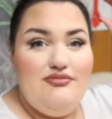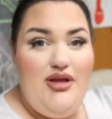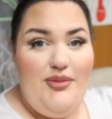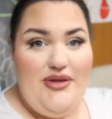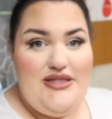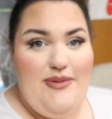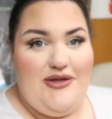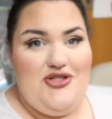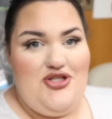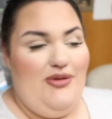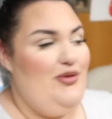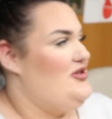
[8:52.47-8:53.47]
PP is about to
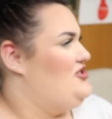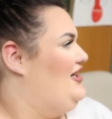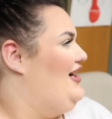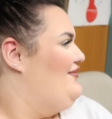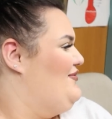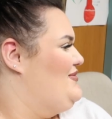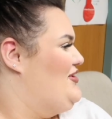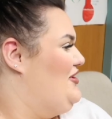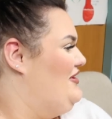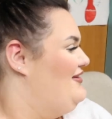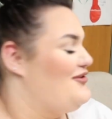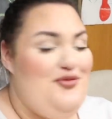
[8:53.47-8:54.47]
show me what she got from
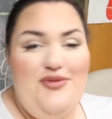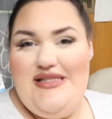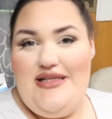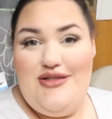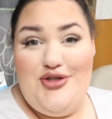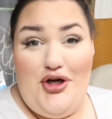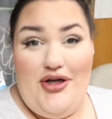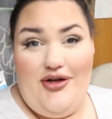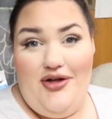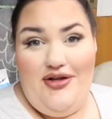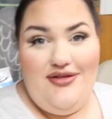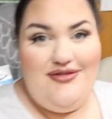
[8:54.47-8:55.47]
Target, her recent Target
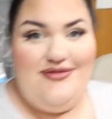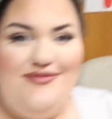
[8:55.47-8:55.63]
haul.